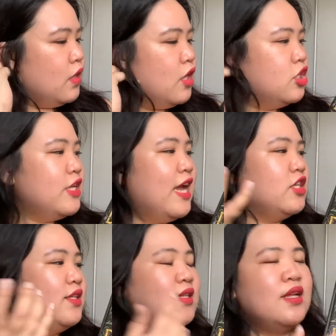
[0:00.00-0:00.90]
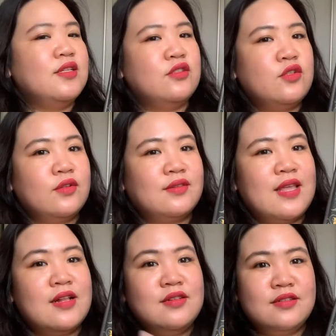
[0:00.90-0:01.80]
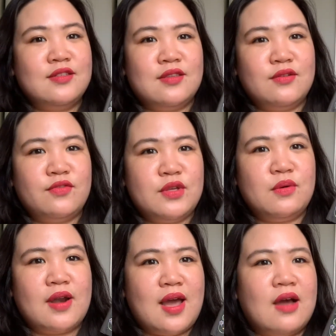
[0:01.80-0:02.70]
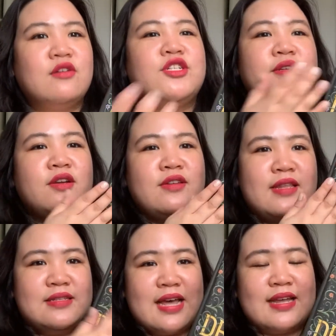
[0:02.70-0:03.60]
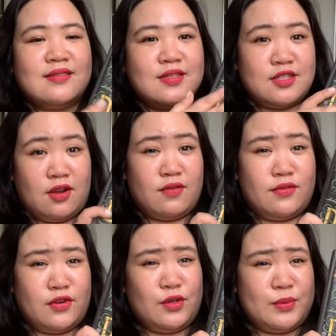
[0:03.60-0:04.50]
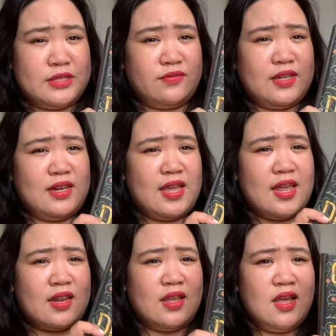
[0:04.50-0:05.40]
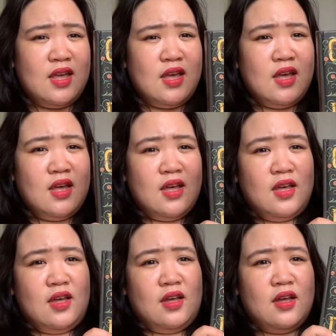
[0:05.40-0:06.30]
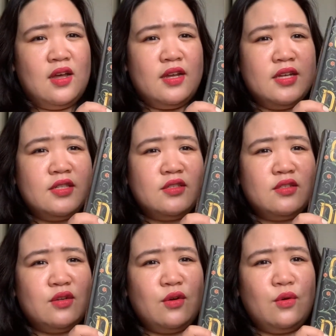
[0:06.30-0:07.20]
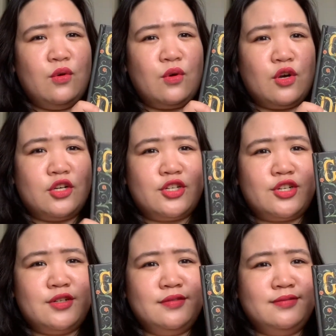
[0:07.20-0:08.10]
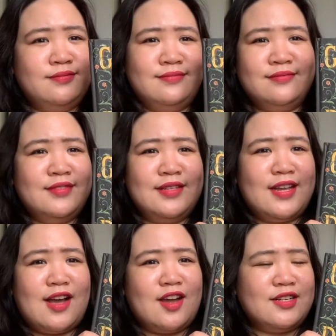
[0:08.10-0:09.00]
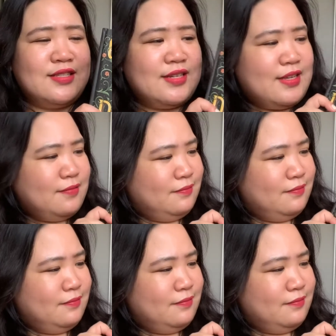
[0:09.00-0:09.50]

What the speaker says: she actually tells the viewer how she designed this cover for Louise Feely, and it's so gorge, honestly.